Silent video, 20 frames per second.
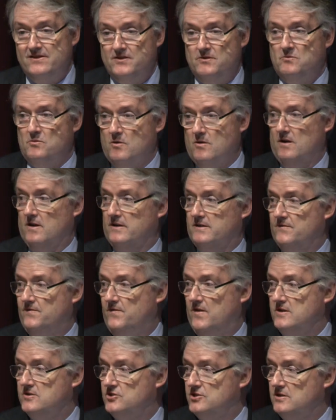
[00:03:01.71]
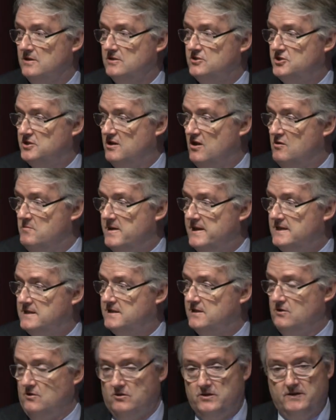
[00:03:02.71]
the world of functional genomics
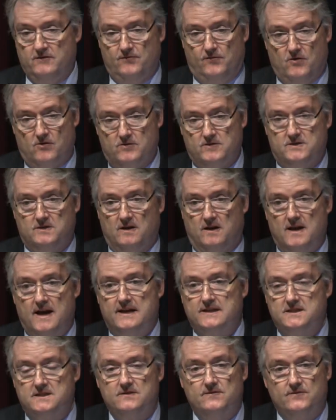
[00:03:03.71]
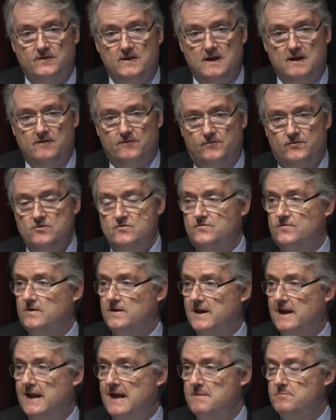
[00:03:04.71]
and looking forward to lots of fruitful
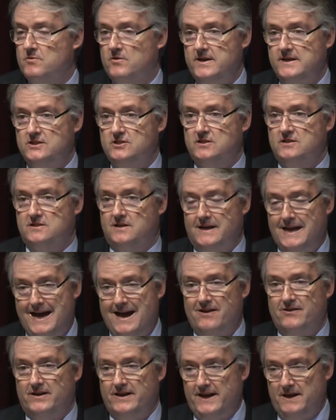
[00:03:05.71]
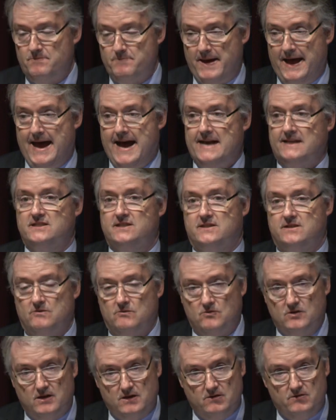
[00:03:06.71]
collaborations on how to get past the